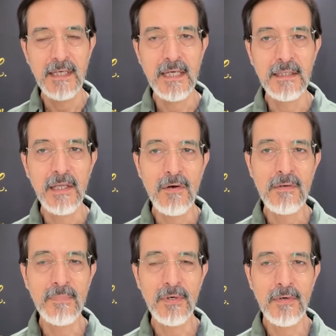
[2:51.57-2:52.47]
And lo
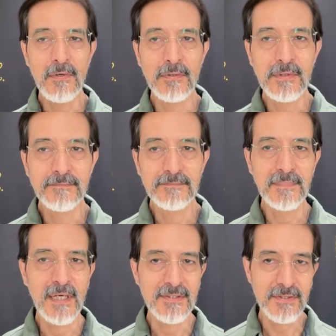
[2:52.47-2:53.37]
and behold,
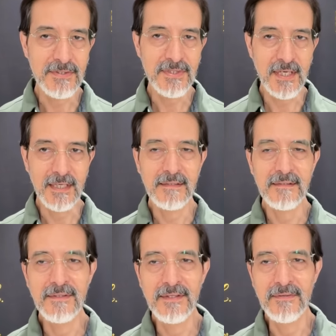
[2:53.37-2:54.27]
as you're seeing,
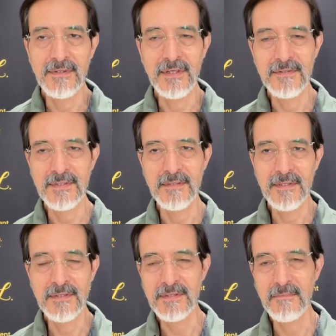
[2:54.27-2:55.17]
you know there's a
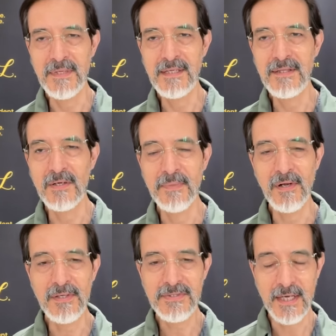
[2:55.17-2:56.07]
there's a peak there. But
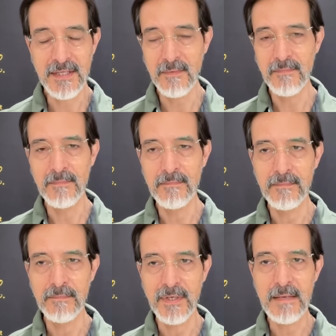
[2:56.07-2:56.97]
also, I think
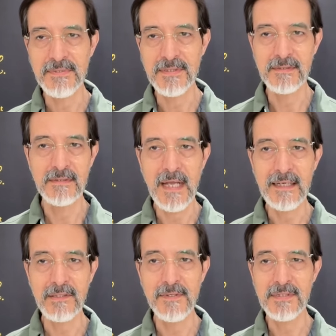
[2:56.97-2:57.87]
perhaps
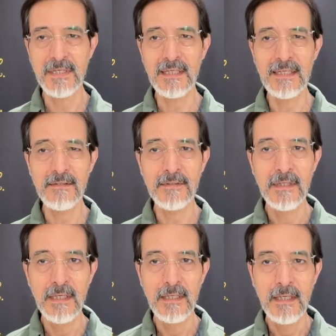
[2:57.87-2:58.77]
not coincidentally,
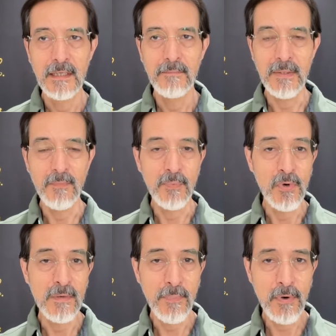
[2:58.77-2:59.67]
but
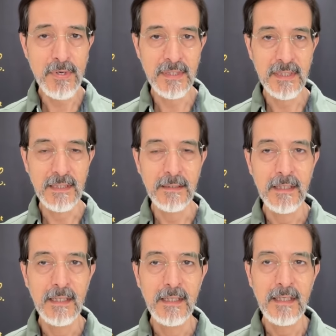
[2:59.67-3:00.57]
more importantly,
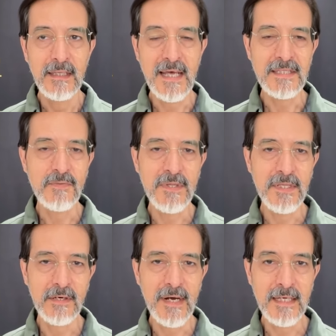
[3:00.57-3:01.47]
that's when
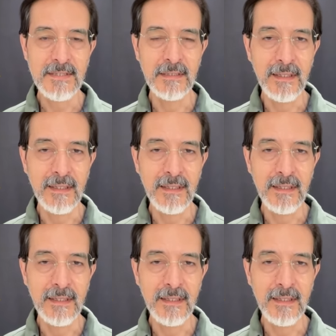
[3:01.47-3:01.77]
the cracks in the